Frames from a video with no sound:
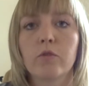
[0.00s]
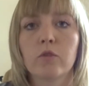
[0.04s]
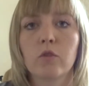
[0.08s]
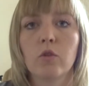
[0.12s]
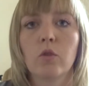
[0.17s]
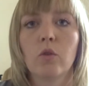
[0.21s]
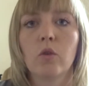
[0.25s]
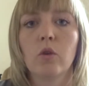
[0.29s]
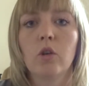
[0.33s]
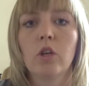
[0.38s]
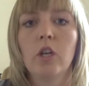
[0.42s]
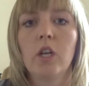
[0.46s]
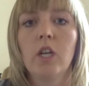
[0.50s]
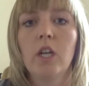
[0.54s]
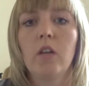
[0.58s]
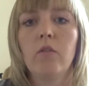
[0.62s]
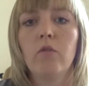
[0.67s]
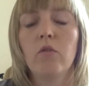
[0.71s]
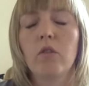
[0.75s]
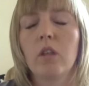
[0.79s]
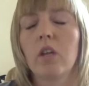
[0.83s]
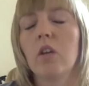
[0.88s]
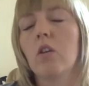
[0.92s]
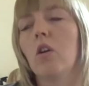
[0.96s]
So
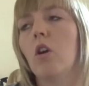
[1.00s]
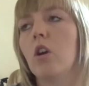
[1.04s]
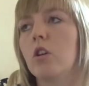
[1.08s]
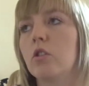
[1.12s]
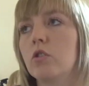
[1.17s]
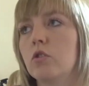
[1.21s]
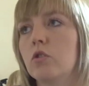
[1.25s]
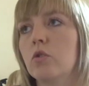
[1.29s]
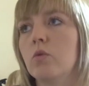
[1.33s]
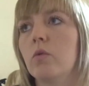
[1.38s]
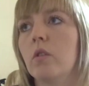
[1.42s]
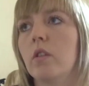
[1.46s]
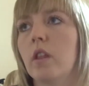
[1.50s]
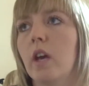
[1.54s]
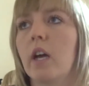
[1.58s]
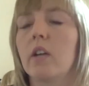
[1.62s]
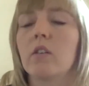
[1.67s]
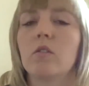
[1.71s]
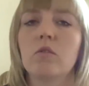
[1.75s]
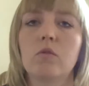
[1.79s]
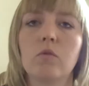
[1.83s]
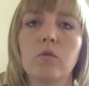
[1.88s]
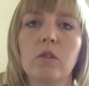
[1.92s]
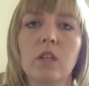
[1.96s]
if you think, oh, I could do with that,
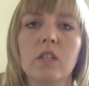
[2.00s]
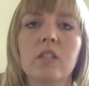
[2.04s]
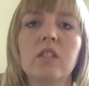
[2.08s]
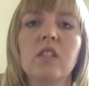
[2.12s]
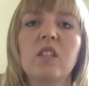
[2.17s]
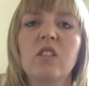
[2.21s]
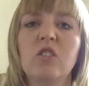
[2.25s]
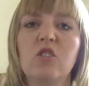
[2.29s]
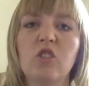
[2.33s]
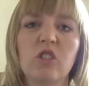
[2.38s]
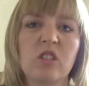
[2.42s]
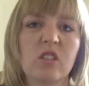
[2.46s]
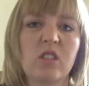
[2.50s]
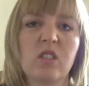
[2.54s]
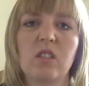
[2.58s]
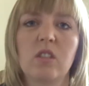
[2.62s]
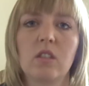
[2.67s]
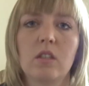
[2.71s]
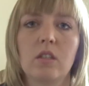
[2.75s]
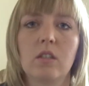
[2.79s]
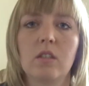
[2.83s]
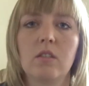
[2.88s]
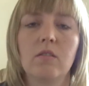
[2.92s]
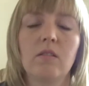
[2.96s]
I could do this,
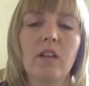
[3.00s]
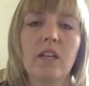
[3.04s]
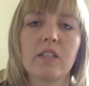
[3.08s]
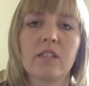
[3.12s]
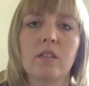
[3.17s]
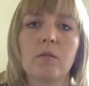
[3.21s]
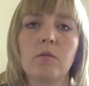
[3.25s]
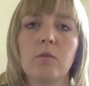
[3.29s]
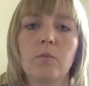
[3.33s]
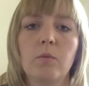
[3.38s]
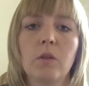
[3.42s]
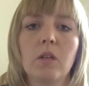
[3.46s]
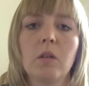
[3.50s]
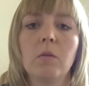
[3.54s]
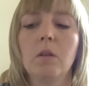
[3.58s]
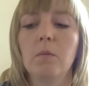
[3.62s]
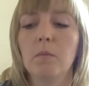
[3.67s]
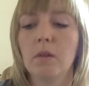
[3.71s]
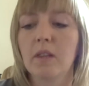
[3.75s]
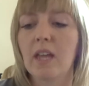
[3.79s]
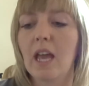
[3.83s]
just ask them to bring them in.